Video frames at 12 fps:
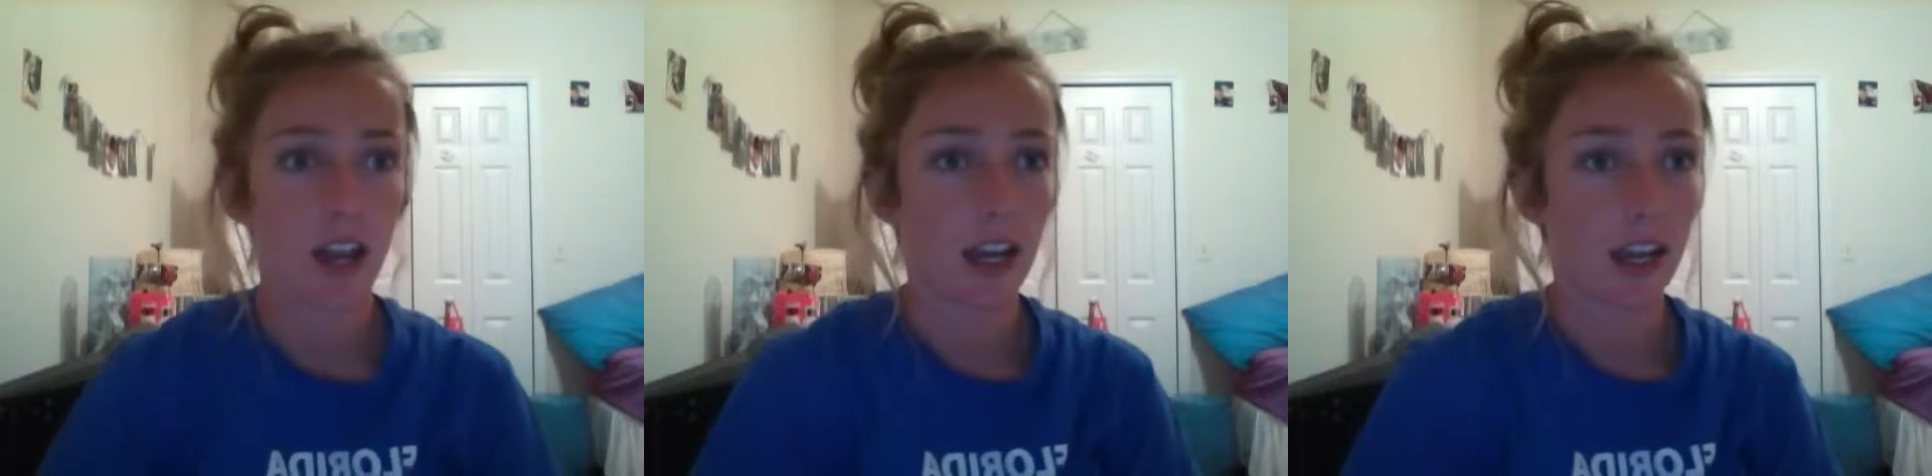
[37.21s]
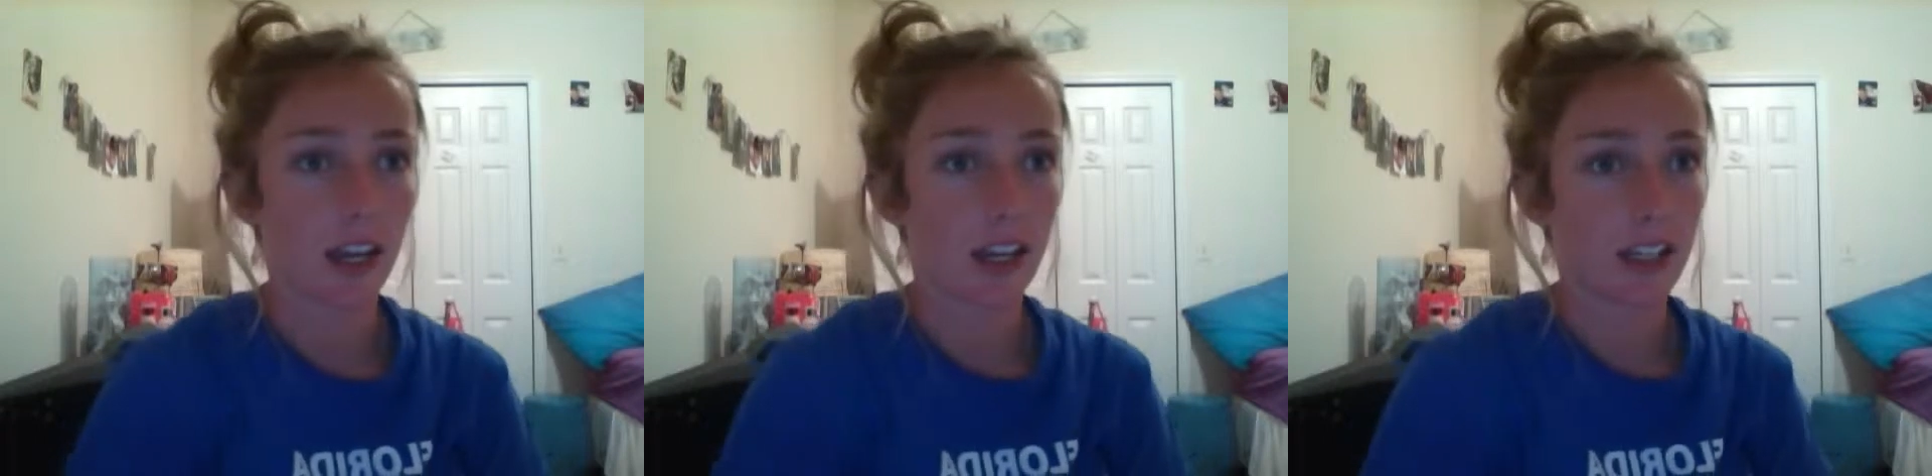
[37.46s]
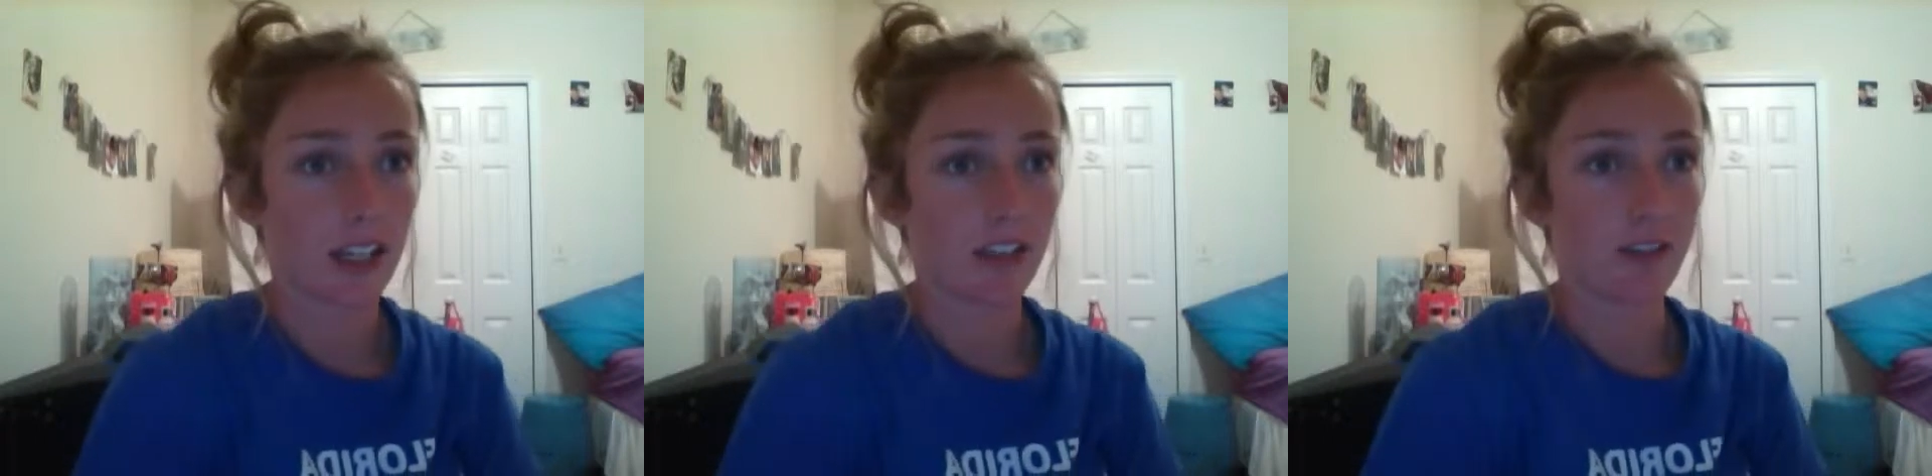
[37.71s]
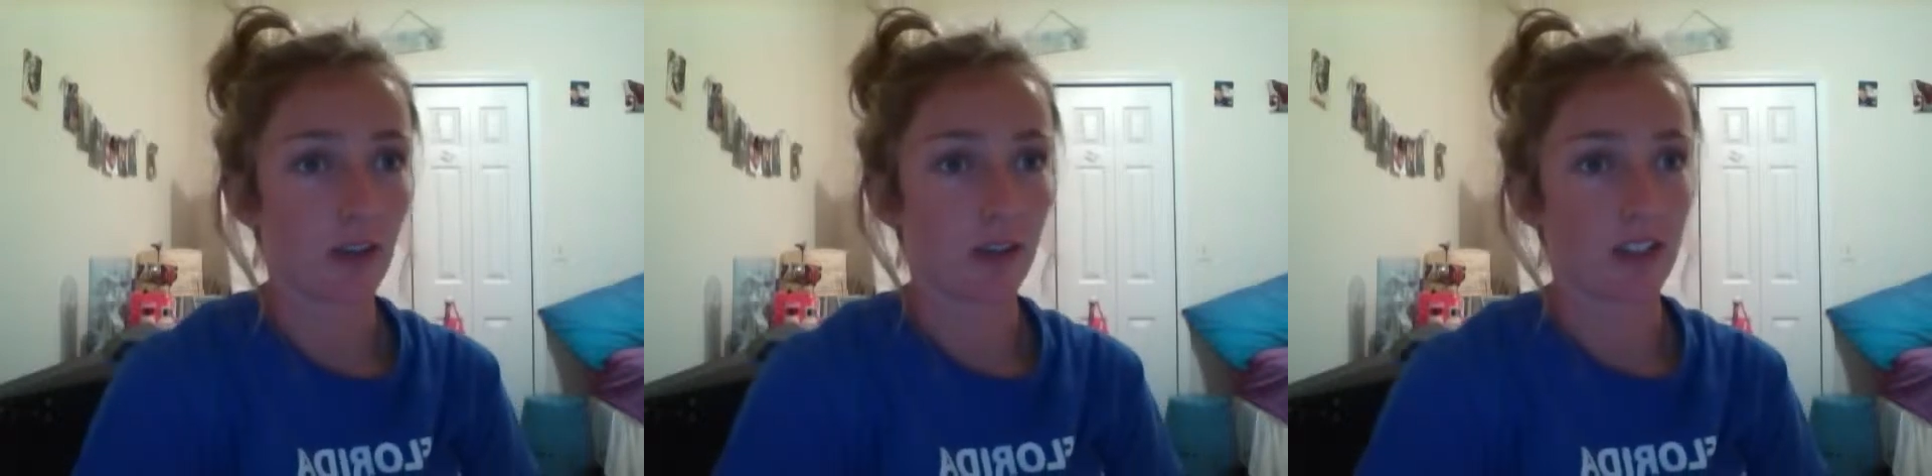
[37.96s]
And he
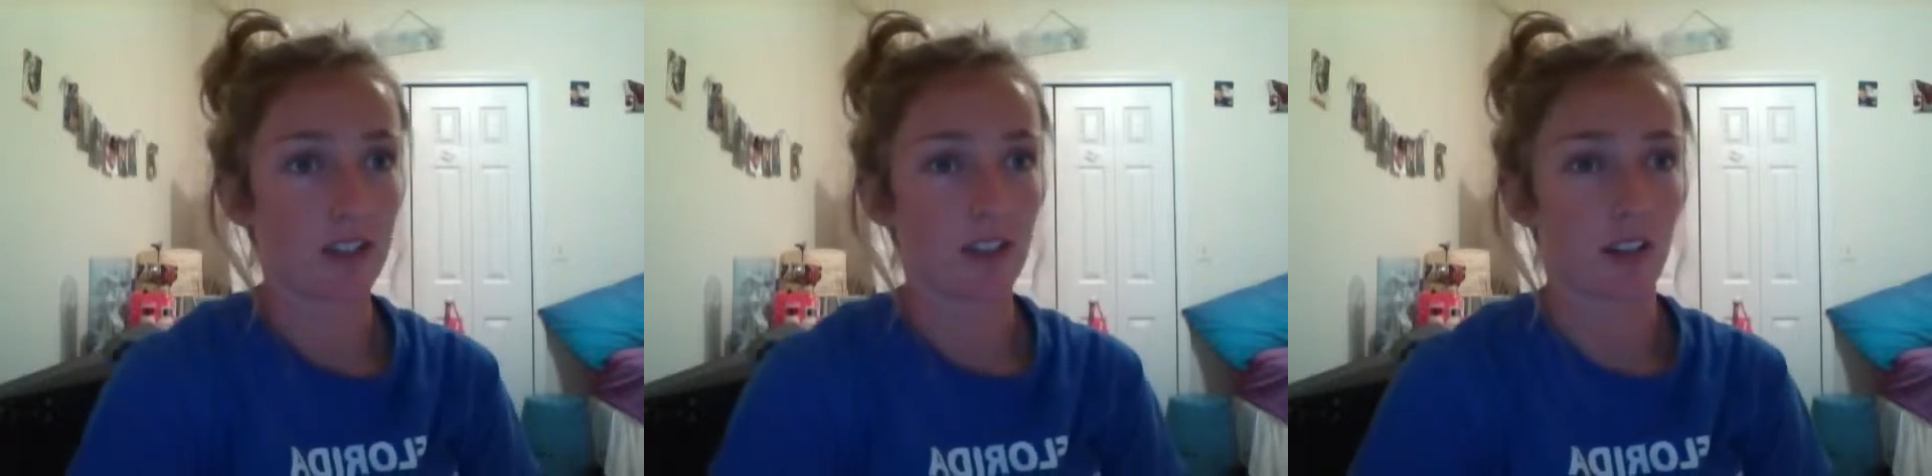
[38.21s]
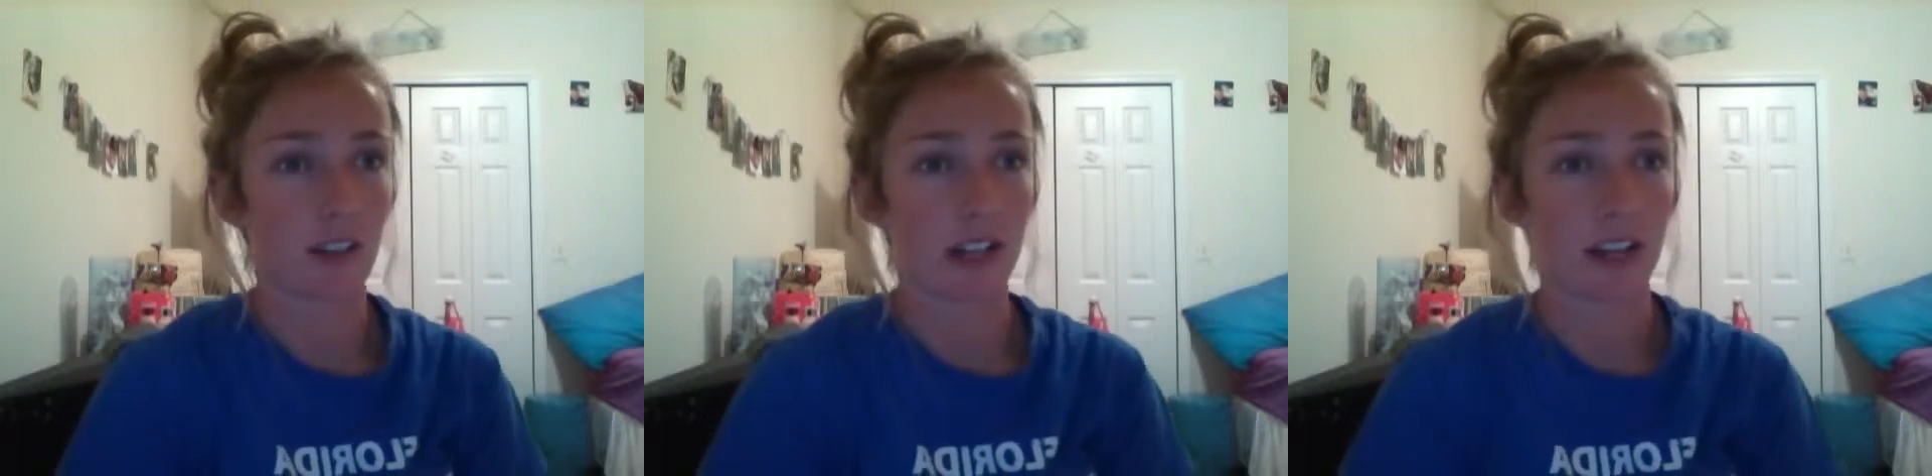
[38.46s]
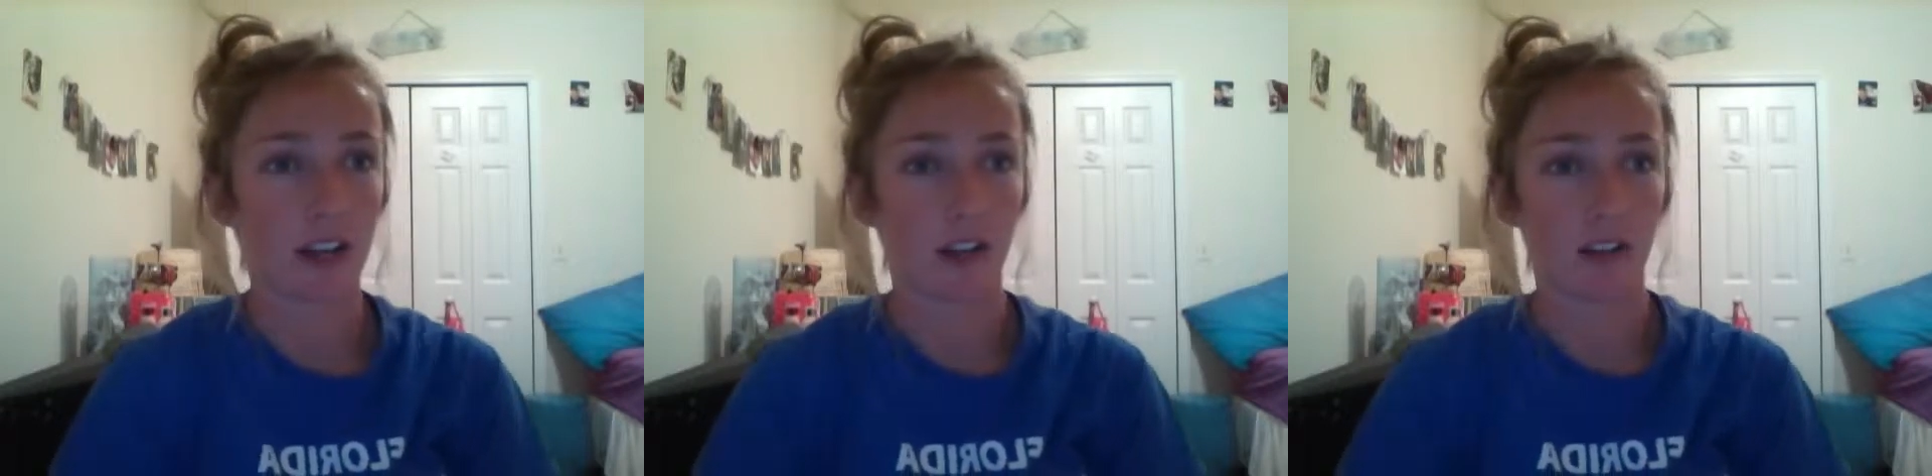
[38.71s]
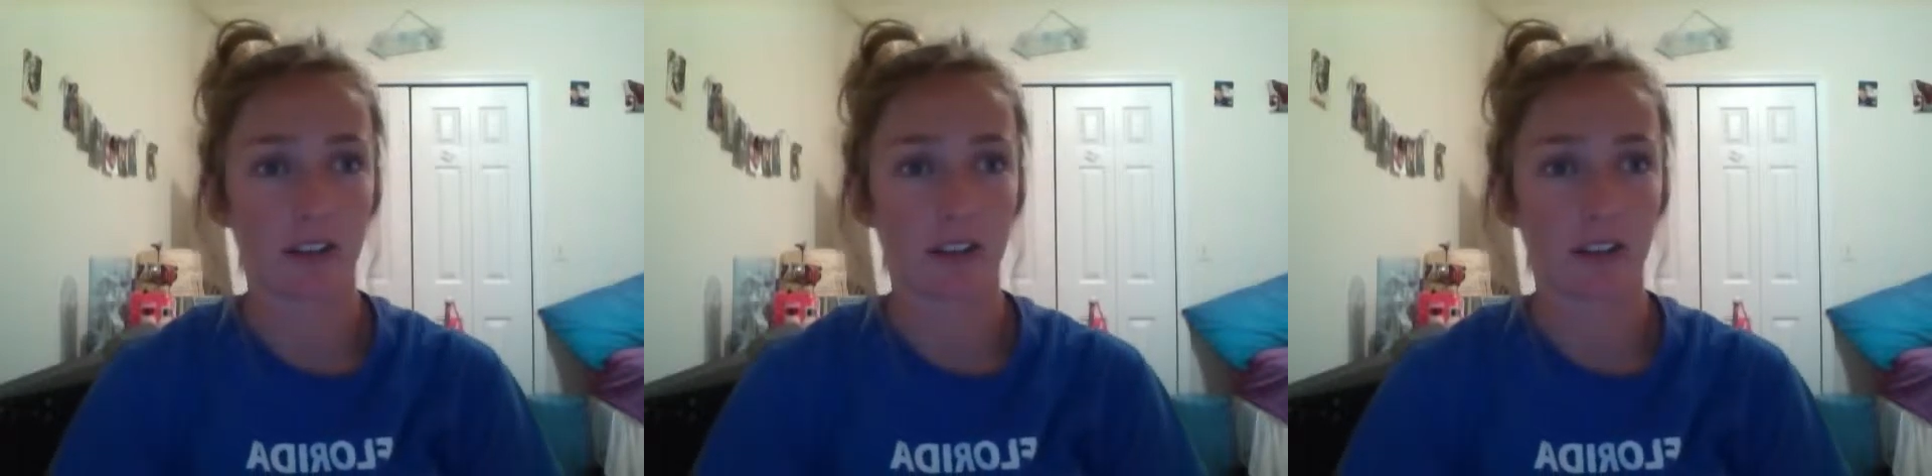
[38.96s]
focused on how